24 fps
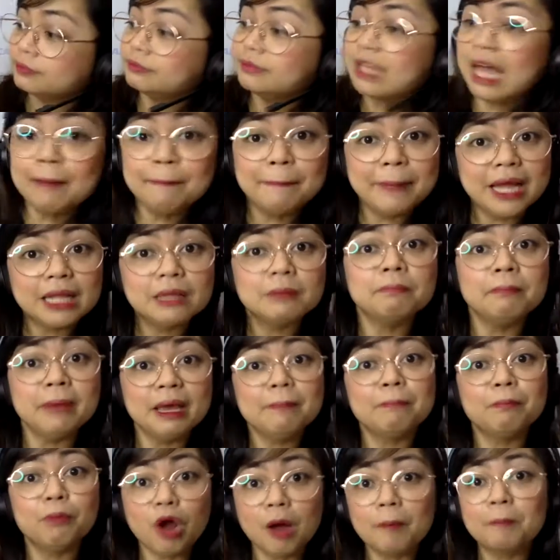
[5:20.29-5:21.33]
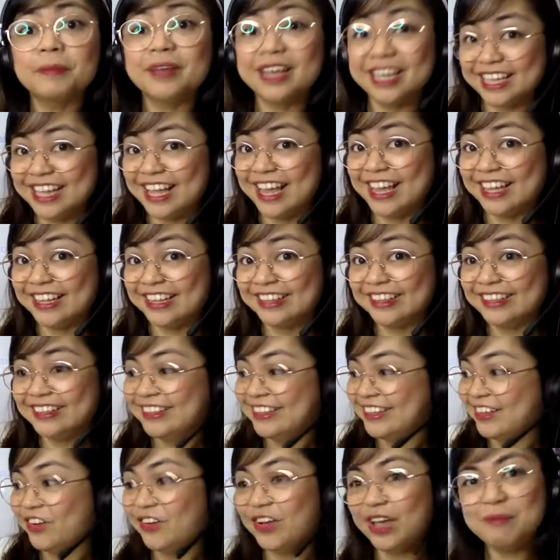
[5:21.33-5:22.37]
Dapat may prop ka din.
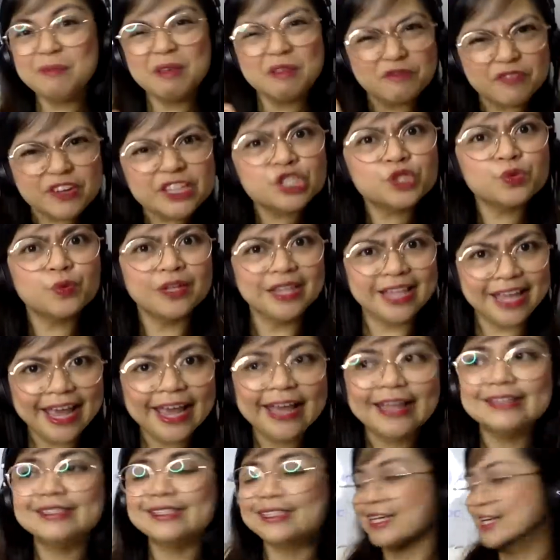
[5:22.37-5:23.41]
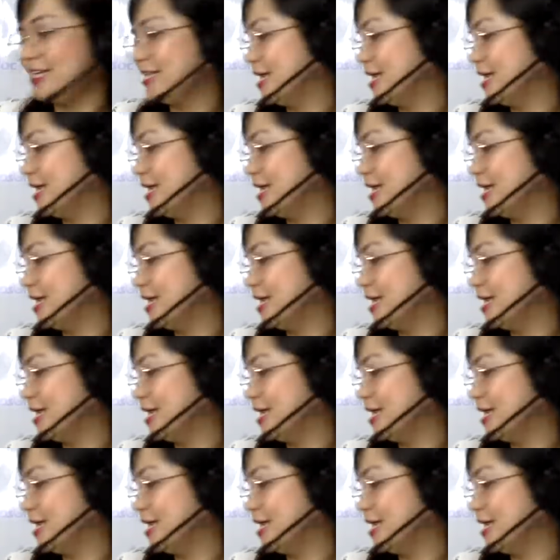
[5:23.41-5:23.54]
Okay, may visual aids ka